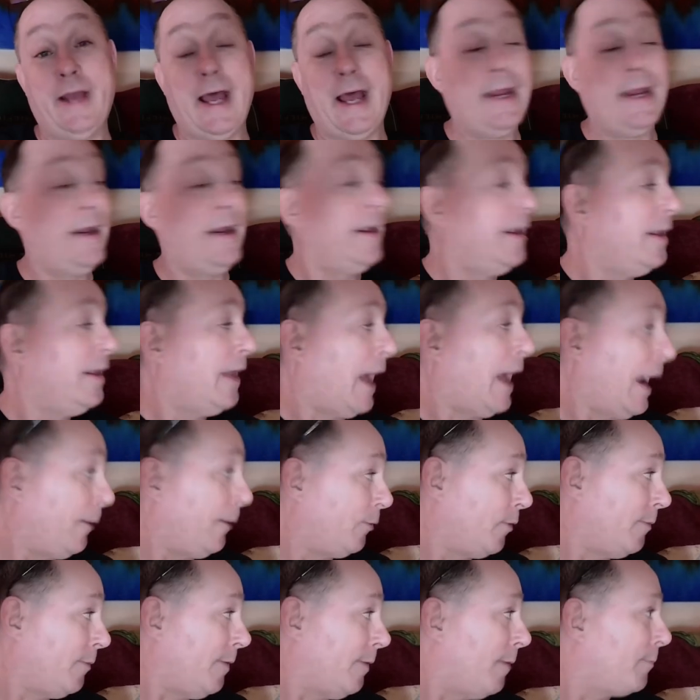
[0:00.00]
I
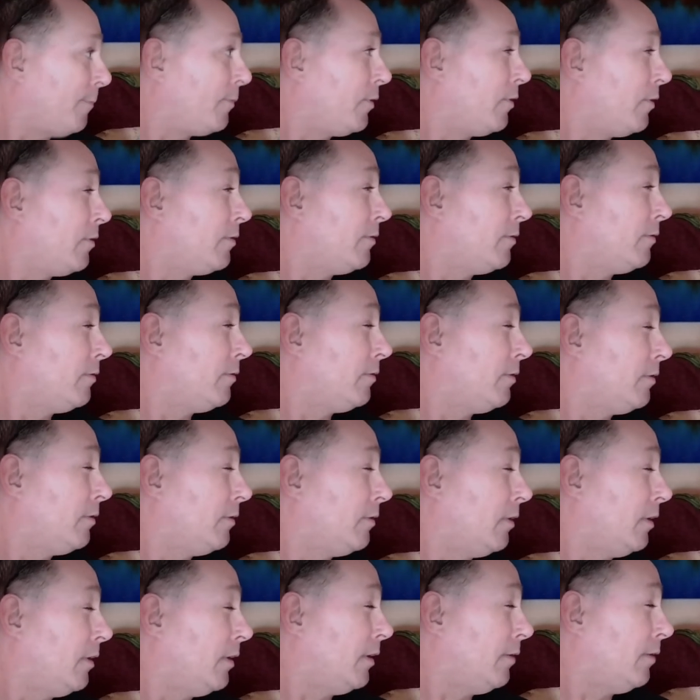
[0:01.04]
remember
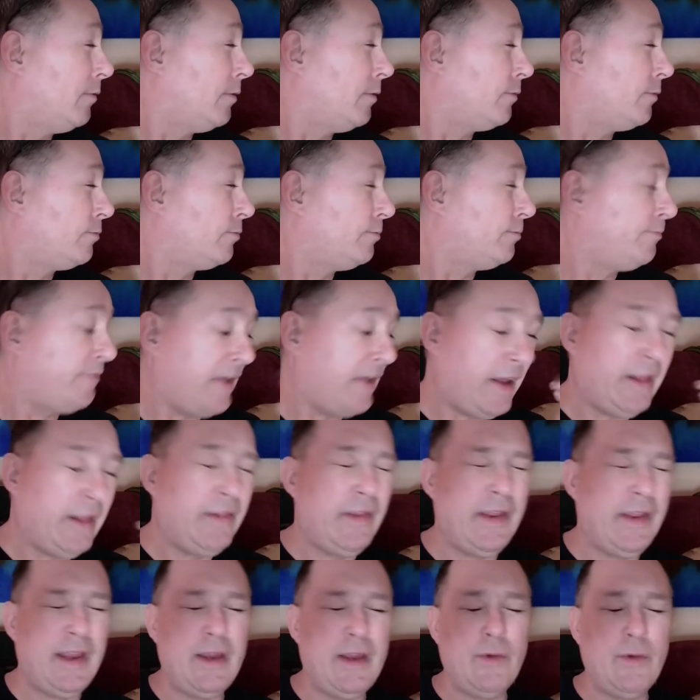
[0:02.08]

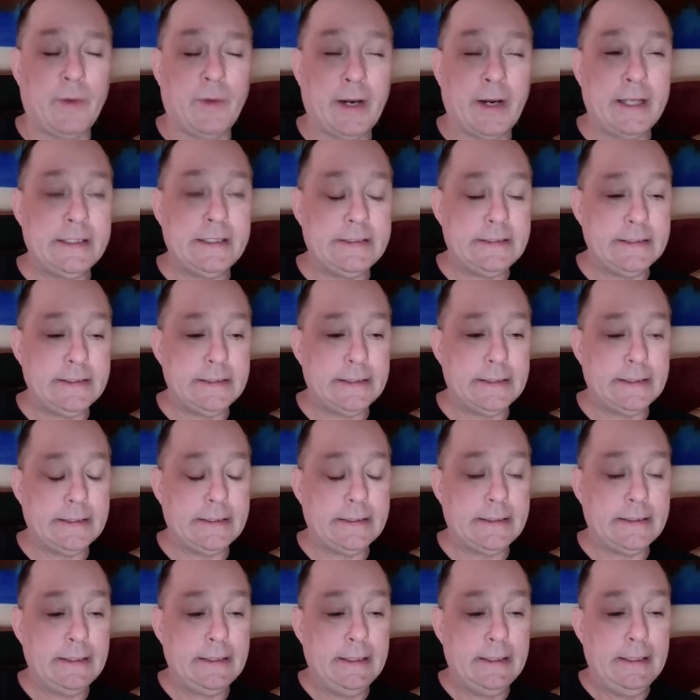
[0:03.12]
vaguely what I
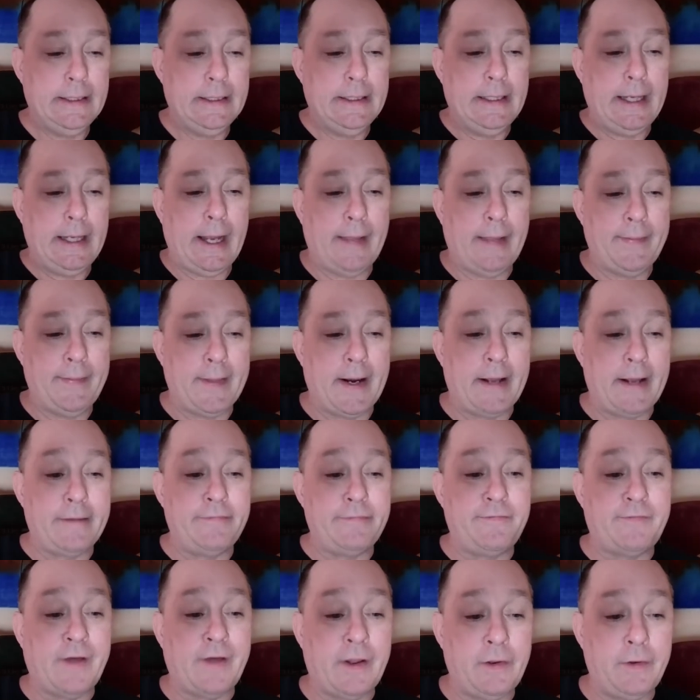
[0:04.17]
did, and then I
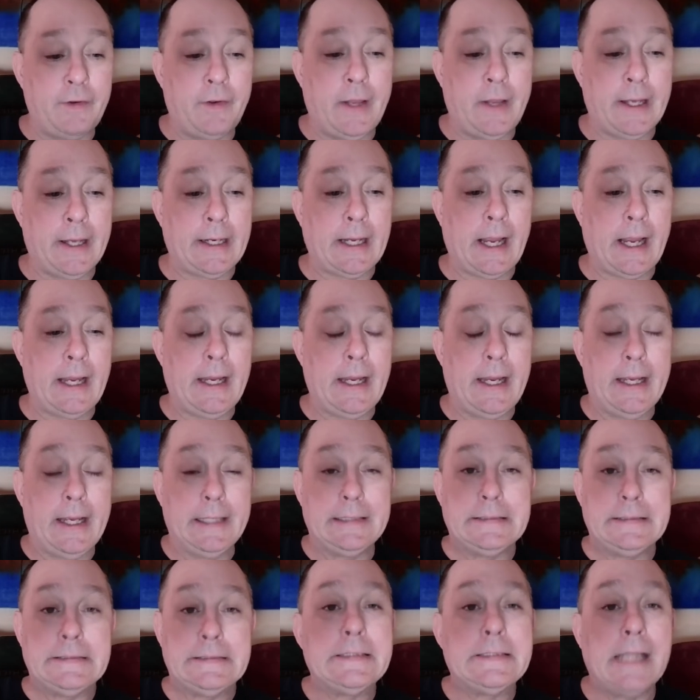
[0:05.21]
felt like I
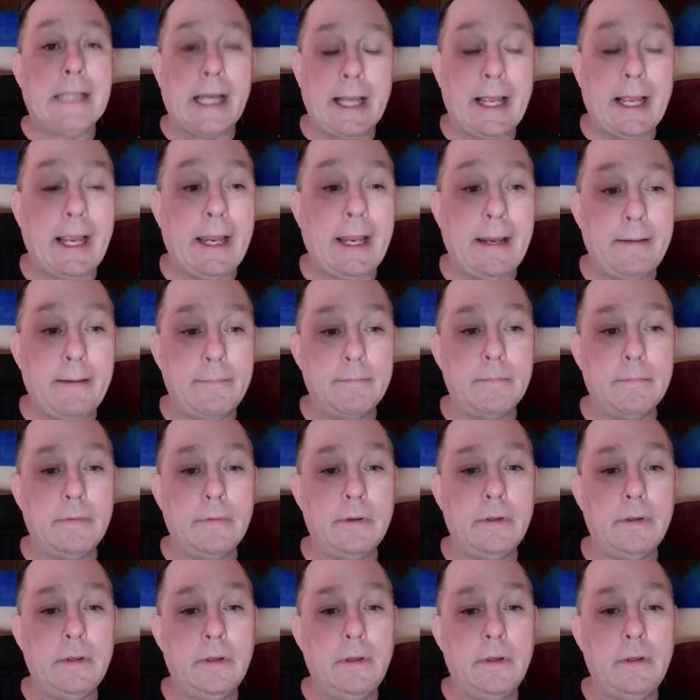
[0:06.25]
had time